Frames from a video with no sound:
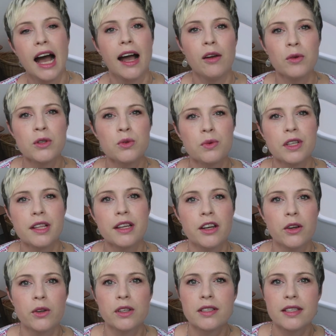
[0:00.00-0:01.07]
I was really
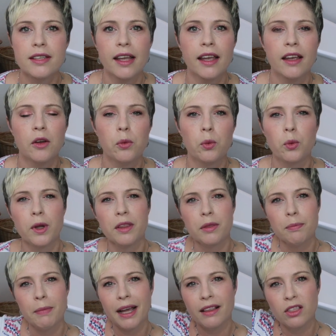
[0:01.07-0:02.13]
noticing
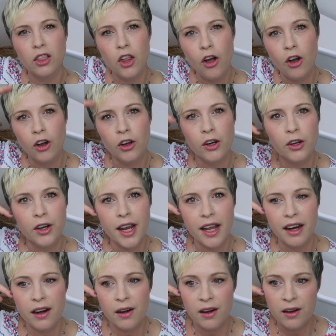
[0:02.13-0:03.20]
with my longer
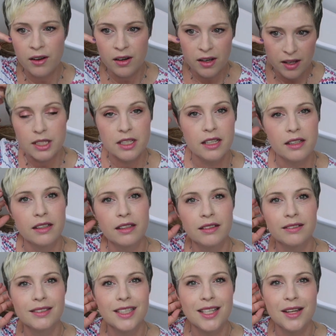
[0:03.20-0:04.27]
hair, just
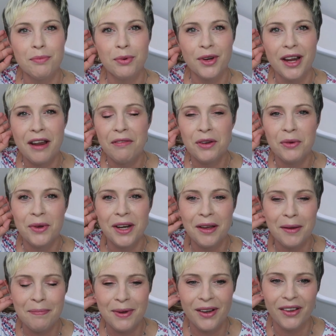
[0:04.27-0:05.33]
to bring everyone
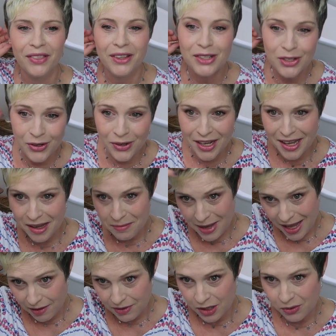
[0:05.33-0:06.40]
up on the journey I'm
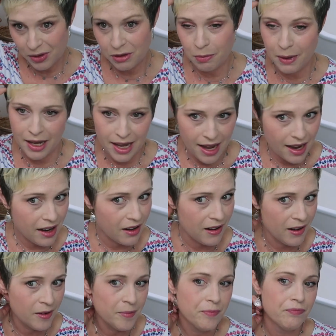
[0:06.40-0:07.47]
having with my
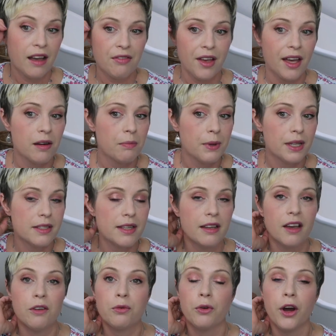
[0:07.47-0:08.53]
hair, I've had a Pixie
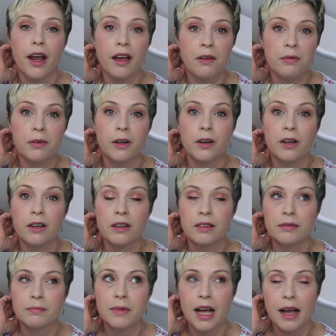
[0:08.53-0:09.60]
cut
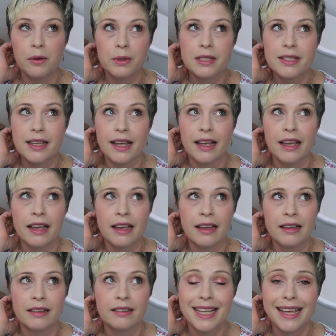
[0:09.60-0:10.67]
forever, I would
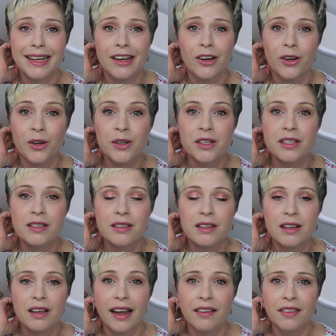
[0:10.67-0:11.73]
say 10 years.
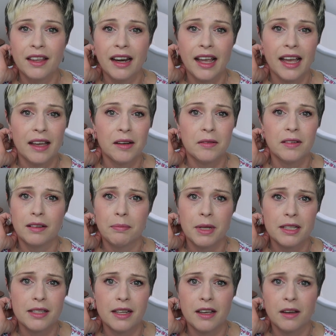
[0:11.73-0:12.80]
And then I had a
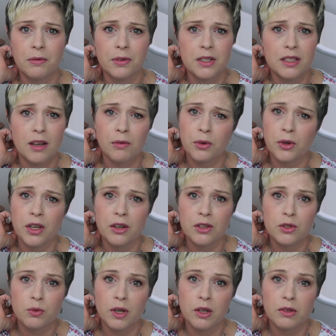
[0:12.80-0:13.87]
Pixie cut for several
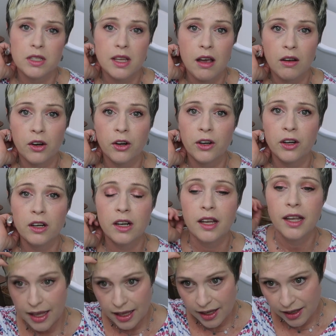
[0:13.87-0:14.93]
years when I was younger.
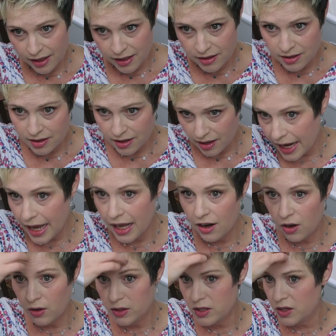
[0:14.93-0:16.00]
And I had
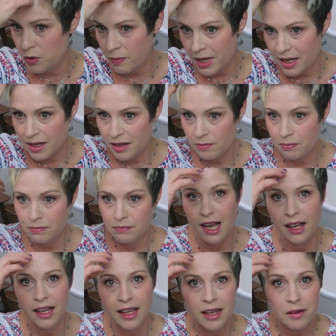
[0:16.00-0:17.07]
also been
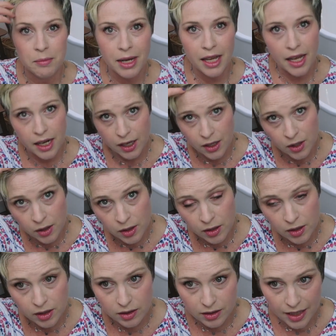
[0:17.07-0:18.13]
dyeing my
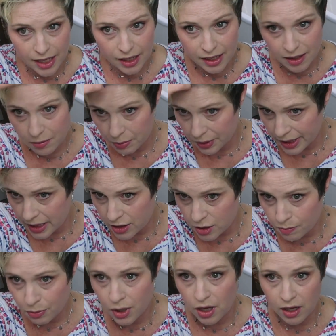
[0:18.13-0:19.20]
hair, getting it
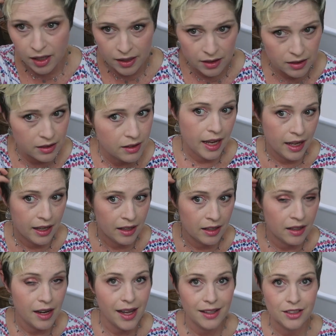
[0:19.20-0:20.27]
bleach blonde,
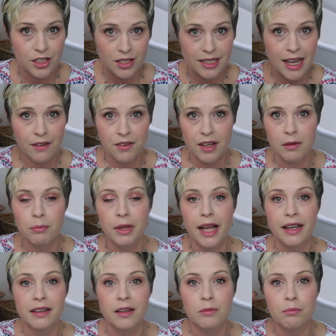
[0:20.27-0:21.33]
and just having a
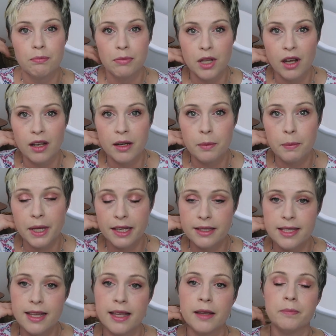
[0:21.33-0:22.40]
platinum blonde
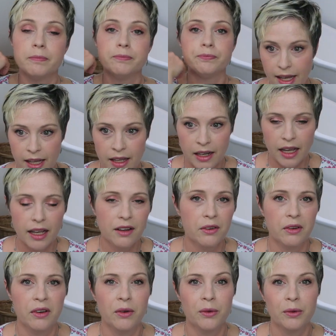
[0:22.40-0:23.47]
Pixie And I
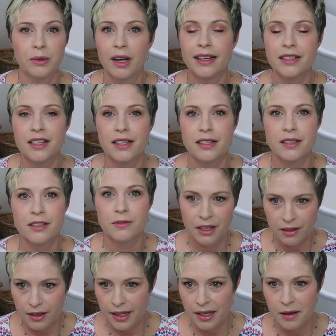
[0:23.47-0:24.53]
don't know, I just
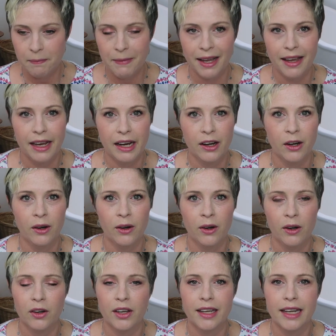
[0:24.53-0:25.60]
feel like my
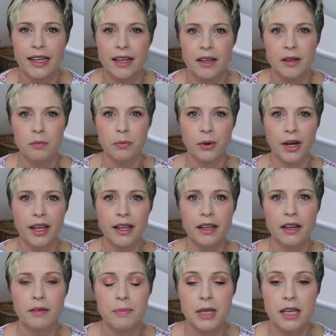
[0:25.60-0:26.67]
hair needed a
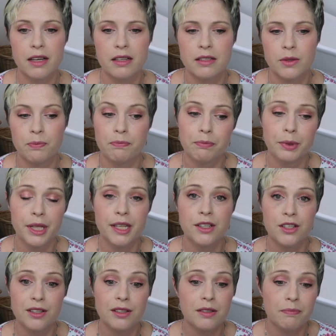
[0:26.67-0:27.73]
break because
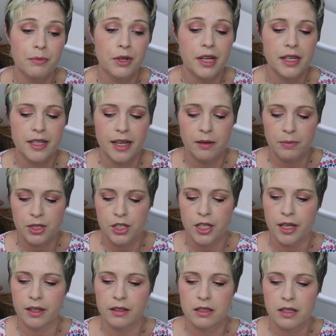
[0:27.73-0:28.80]
bleach is pretty
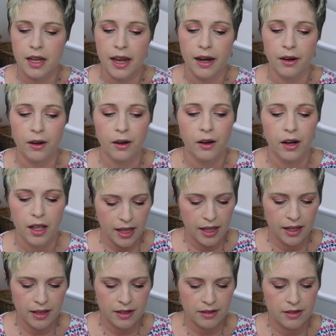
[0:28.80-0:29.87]
damaging to hair.
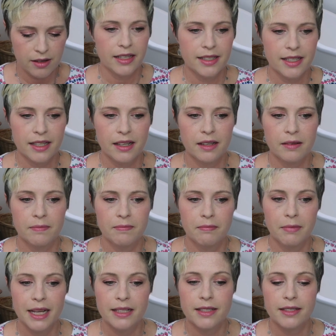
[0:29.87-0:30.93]
And I did it
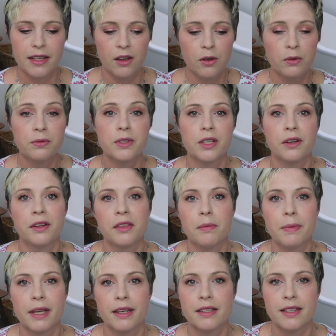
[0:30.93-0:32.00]
myself during the
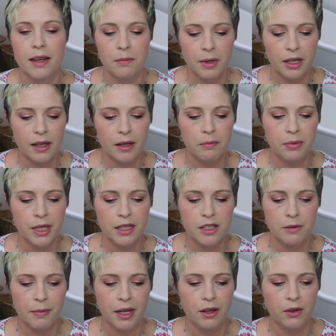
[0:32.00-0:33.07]
pandemic. I
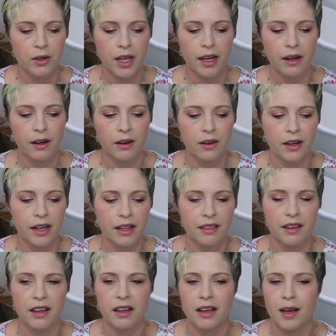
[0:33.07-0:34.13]
bleached my own hair, and I
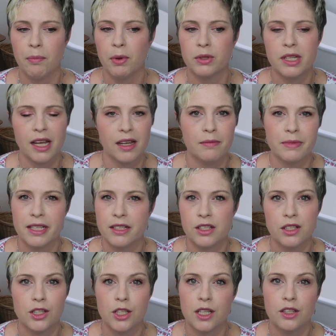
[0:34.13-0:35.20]
think a couple times I
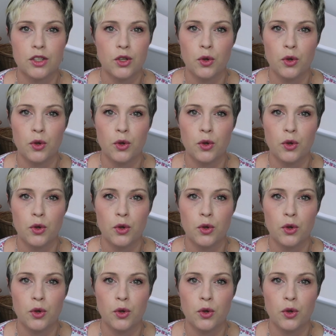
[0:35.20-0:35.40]
just did